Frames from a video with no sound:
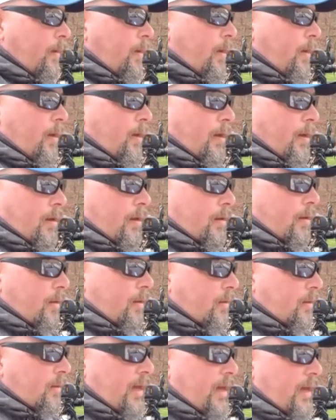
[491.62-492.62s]
them.
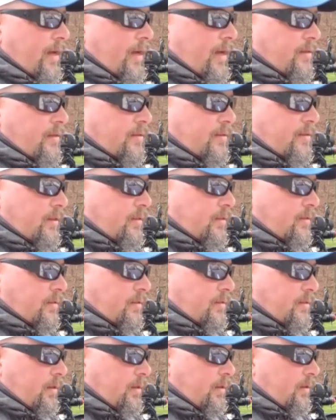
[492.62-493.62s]
And that's
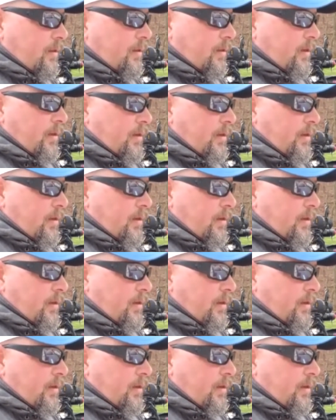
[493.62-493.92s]
just a